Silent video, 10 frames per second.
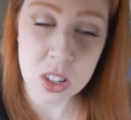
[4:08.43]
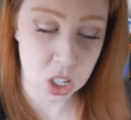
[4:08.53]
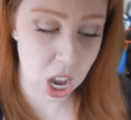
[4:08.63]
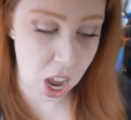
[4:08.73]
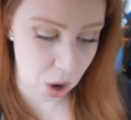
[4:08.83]

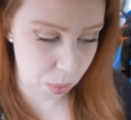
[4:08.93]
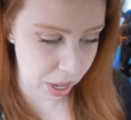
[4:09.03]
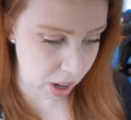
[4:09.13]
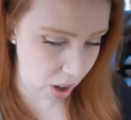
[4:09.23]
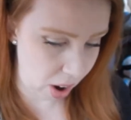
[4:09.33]
So
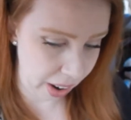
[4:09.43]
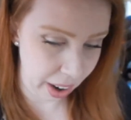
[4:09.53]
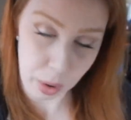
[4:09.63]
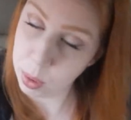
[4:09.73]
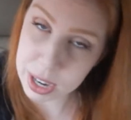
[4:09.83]
we are on
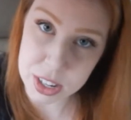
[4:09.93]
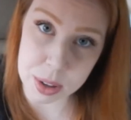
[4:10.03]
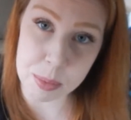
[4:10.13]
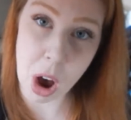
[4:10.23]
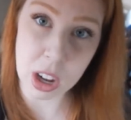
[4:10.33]
our way to
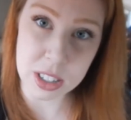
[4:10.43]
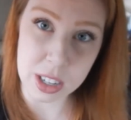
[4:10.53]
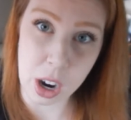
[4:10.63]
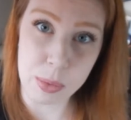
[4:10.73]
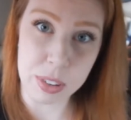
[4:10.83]
the mall
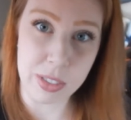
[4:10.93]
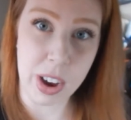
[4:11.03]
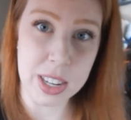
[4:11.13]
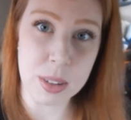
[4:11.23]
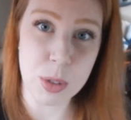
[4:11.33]
to hopefully
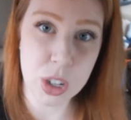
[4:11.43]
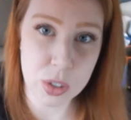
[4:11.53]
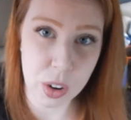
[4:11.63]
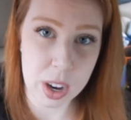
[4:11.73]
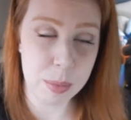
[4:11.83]
find some
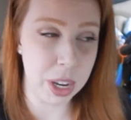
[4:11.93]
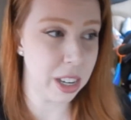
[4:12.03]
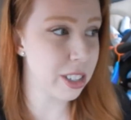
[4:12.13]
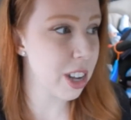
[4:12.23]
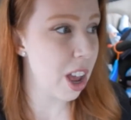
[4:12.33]
shoes for him
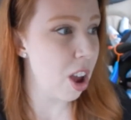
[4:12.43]
because